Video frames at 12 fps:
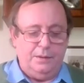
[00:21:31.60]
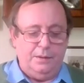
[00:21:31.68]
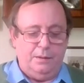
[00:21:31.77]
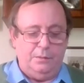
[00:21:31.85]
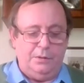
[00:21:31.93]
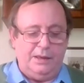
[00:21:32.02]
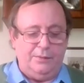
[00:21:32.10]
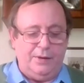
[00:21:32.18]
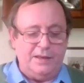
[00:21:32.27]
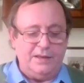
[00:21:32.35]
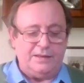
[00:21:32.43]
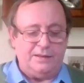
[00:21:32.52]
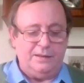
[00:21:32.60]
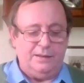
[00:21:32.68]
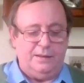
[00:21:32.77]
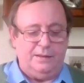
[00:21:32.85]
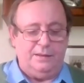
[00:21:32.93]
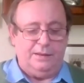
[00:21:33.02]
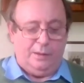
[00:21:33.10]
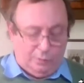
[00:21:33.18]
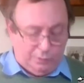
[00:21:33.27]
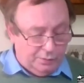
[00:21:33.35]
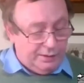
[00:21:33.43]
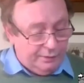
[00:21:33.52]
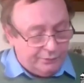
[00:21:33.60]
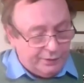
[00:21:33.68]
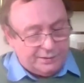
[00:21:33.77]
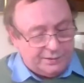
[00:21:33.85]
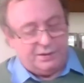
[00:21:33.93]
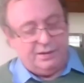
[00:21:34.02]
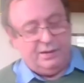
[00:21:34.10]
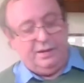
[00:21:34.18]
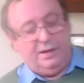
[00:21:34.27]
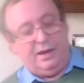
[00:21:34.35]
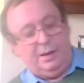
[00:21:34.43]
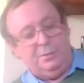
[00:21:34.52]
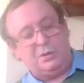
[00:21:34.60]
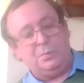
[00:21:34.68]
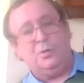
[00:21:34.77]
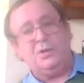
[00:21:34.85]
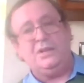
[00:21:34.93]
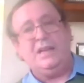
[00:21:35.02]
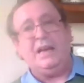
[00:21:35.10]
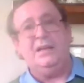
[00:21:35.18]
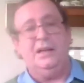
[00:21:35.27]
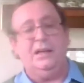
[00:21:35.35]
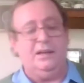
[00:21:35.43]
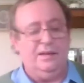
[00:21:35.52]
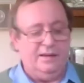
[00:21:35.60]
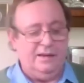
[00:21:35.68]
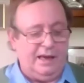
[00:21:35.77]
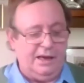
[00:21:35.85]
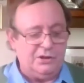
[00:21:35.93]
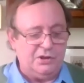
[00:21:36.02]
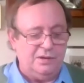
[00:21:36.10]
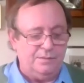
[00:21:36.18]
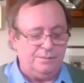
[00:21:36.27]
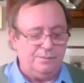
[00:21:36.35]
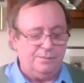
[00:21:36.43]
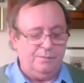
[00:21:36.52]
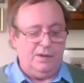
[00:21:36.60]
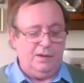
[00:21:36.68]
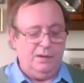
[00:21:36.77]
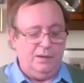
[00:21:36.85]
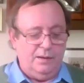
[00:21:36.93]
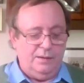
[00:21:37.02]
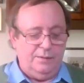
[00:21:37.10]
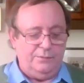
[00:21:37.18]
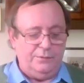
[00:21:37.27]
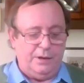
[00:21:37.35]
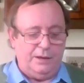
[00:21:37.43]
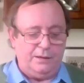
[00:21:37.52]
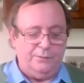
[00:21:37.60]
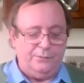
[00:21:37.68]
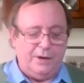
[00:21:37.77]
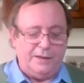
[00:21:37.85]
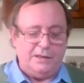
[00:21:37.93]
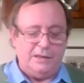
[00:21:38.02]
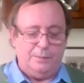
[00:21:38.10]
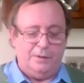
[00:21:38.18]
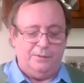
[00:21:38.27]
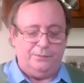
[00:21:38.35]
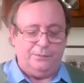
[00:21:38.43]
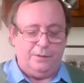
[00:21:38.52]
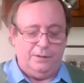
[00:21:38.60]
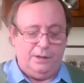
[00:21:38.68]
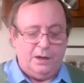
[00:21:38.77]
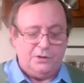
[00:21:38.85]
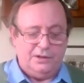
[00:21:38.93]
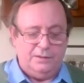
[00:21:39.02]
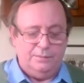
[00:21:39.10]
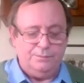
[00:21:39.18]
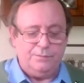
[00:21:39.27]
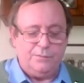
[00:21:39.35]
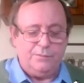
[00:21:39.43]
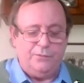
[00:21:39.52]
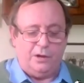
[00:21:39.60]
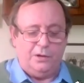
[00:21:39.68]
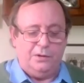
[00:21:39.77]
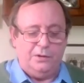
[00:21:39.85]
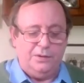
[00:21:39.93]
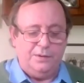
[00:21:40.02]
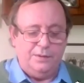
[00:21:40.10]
Although in the event, a much more static action confined to Dublin largely followed,